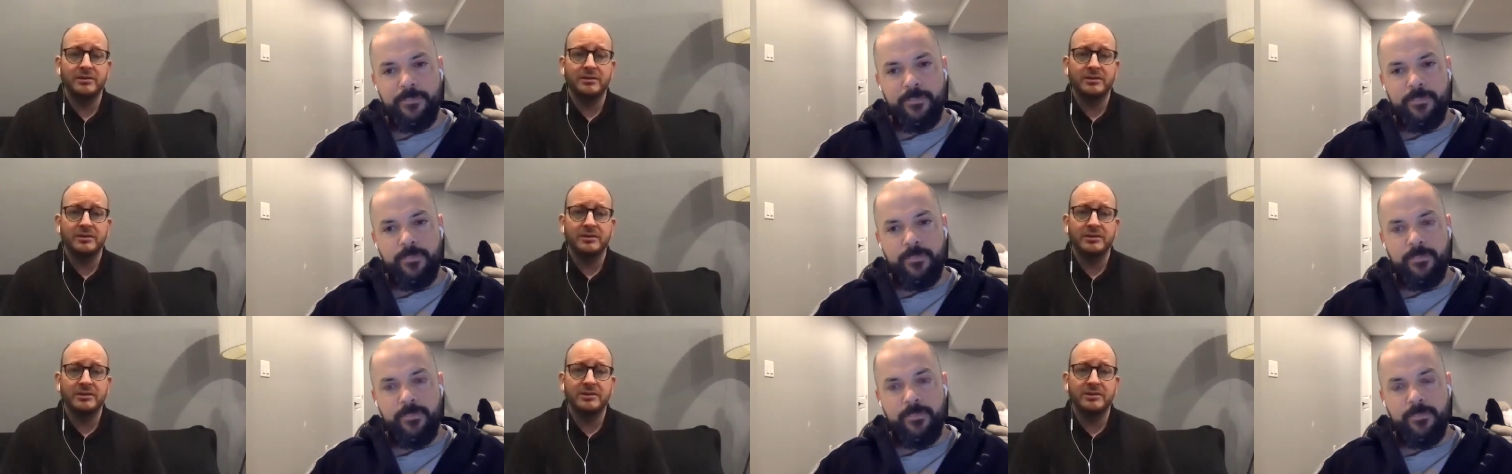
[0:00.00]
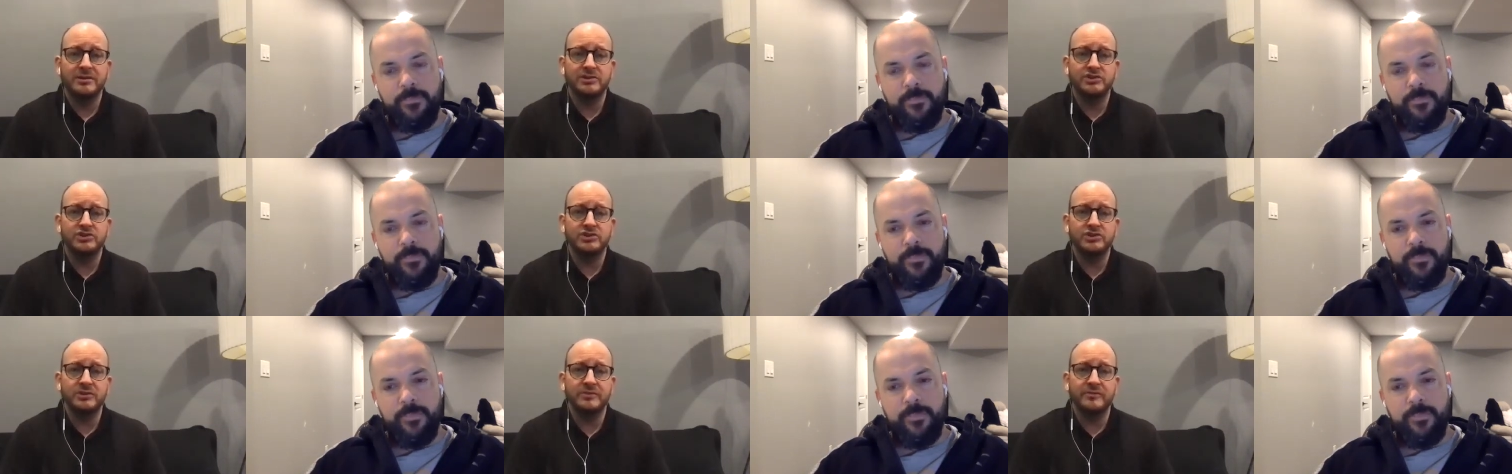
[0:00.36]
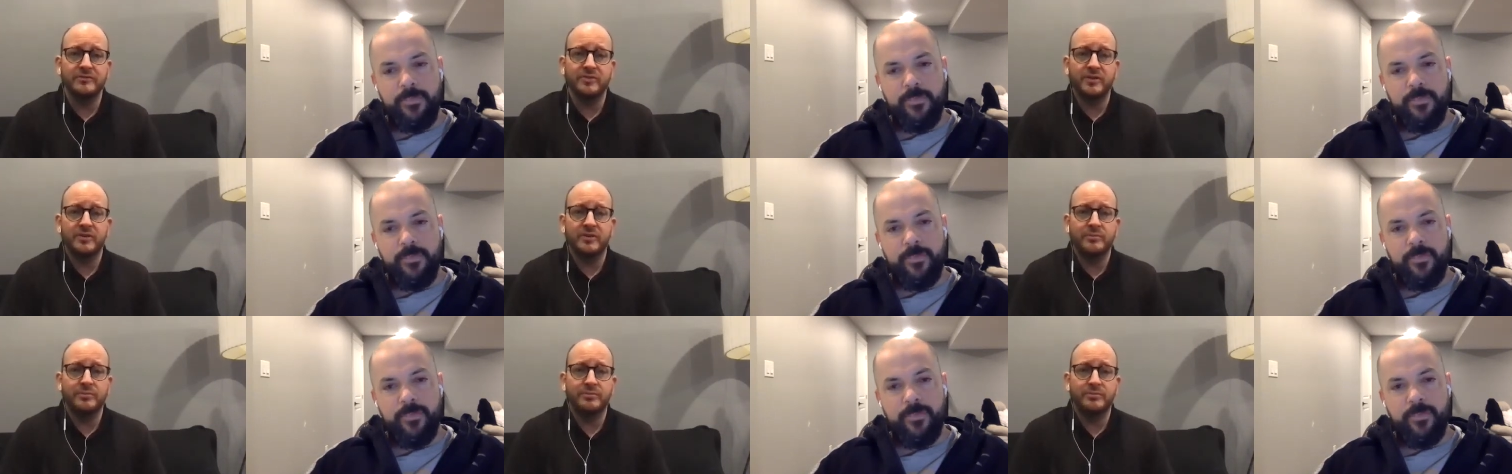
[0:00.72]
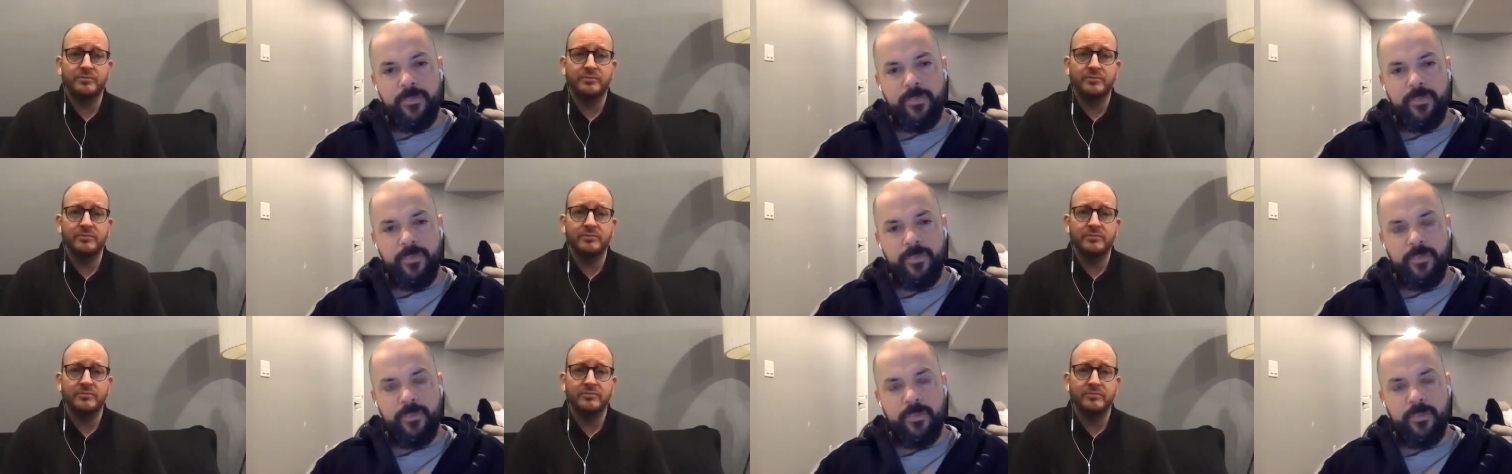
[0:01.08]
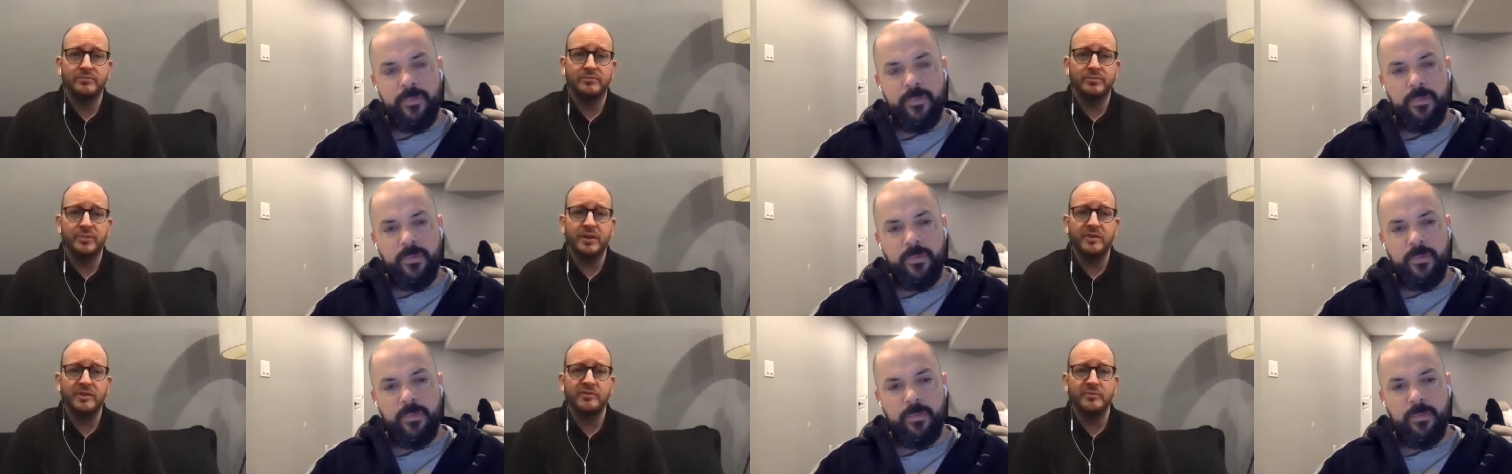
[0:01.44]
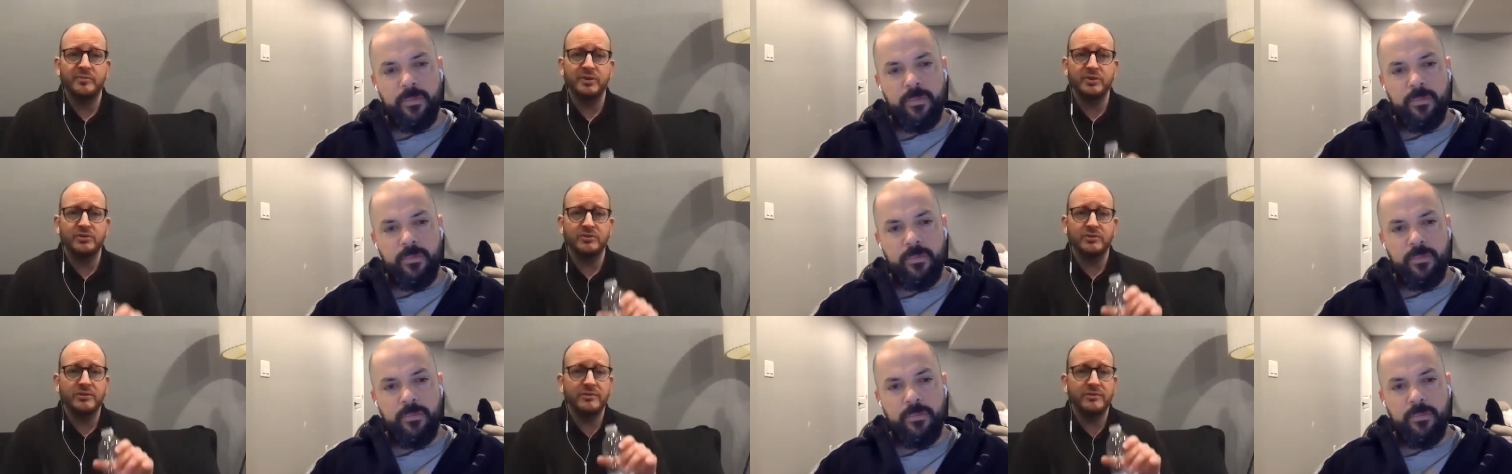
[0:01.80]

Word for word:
Speaker 1: condition of the basement or the